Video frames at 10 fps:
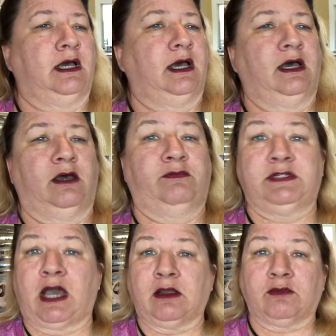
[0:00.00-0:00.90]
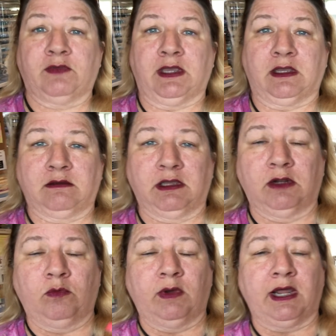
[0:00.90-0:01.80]
Uh, photography, you
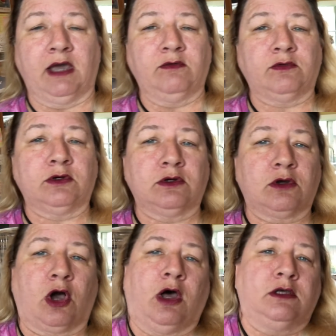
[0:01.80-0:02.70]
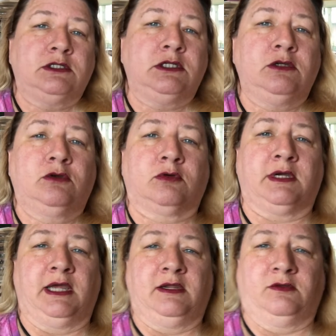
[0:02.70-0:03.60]
know, whatever calls to you
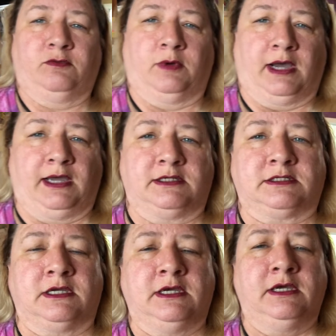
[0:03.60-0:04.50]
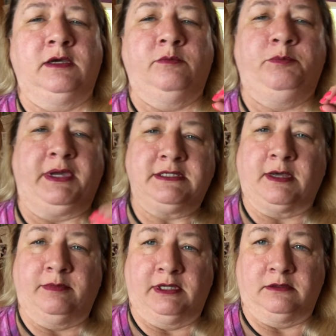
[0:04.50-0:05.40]
creative-wise, pick
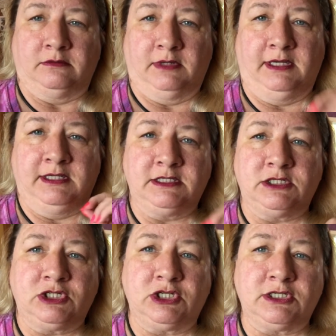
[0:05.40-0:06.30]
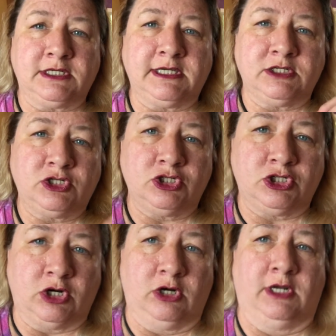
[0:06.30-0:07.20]
something. And this is just to get you
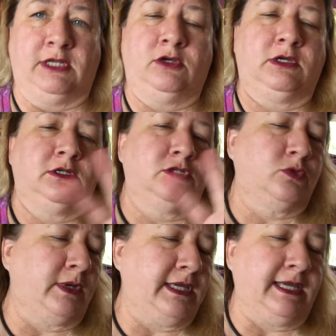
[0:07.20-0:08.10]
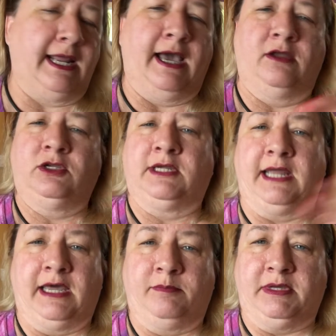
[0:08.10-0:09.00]
started. You can tweak it out. You can
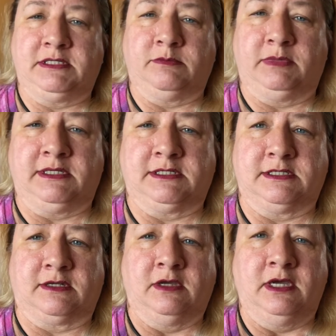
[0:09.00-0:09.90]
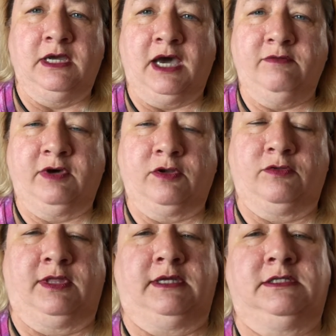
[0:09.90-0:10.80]
add bits and pieces of other
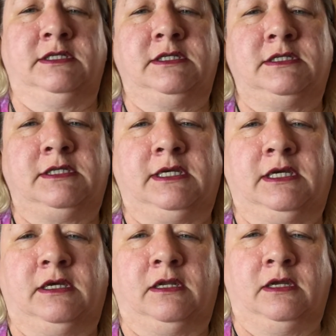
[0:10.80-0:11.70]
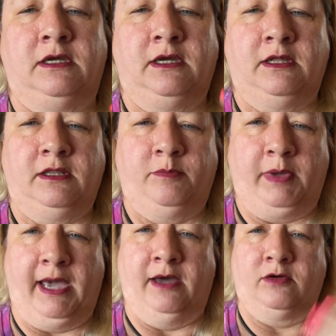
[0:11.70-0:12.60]
things. This is to get the
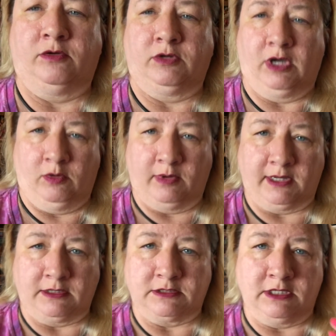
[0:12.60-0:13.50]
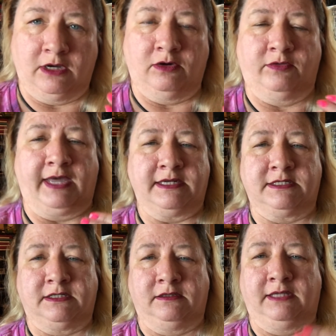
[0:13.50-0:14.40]
pattern going. So
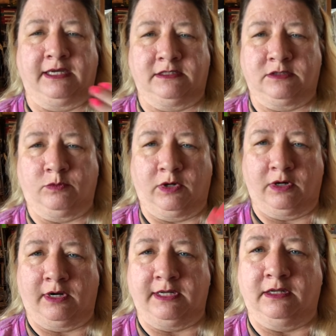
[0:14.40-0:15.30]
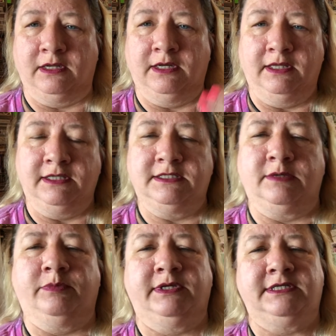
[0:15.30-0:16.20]
that's that's where it, the
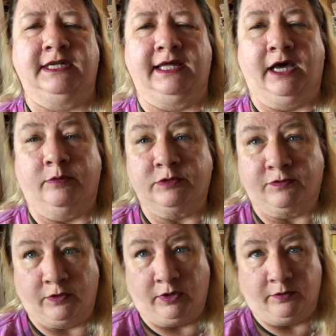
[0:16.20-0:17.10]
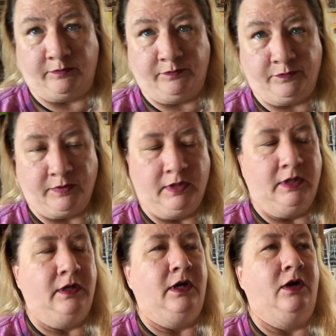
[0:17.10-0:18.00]
simplicity helps for you.
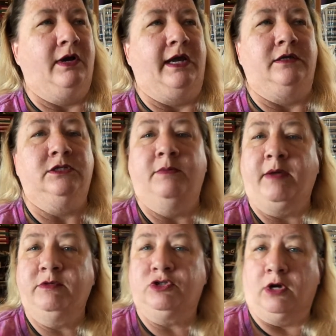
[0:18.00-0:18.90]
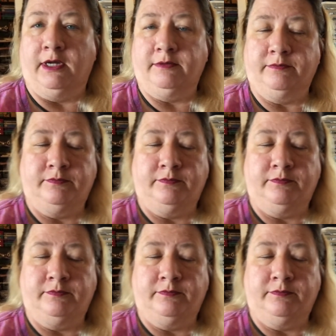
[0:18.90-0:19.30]
Okay, so mine was drawing.